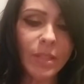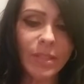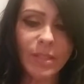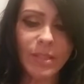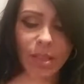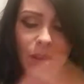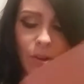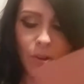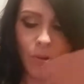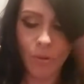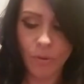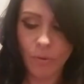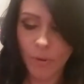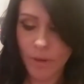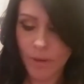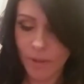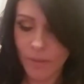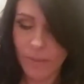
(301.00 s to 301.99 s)
So
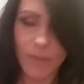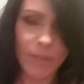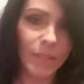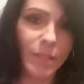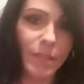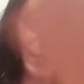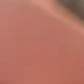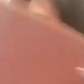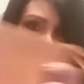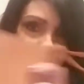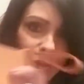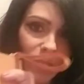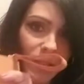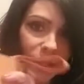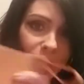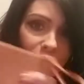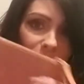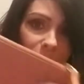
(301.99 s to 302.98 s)
this is the only
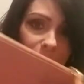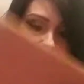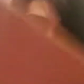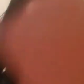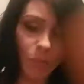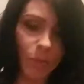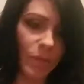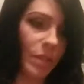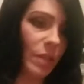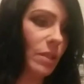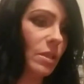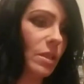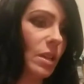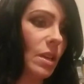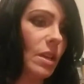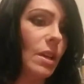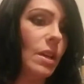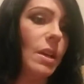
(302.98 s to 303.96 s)
thing that comes with it.
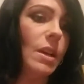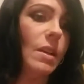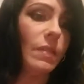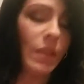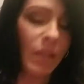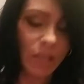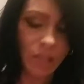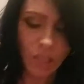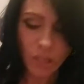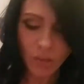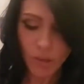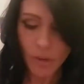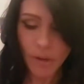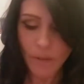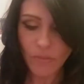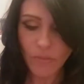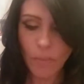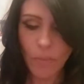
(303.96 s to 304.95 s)
The interior
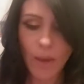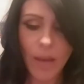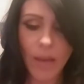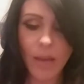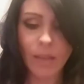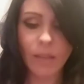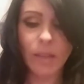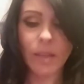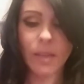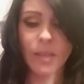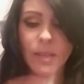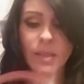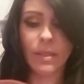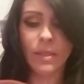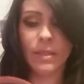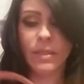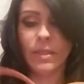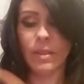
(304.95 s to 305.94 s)
of the bag
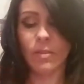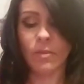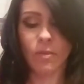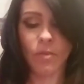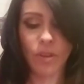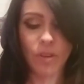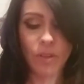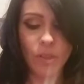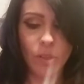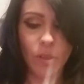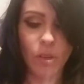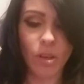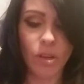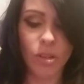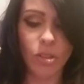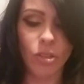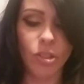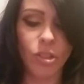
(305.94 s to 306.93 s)
is very
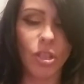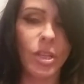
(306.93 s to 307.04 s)
large.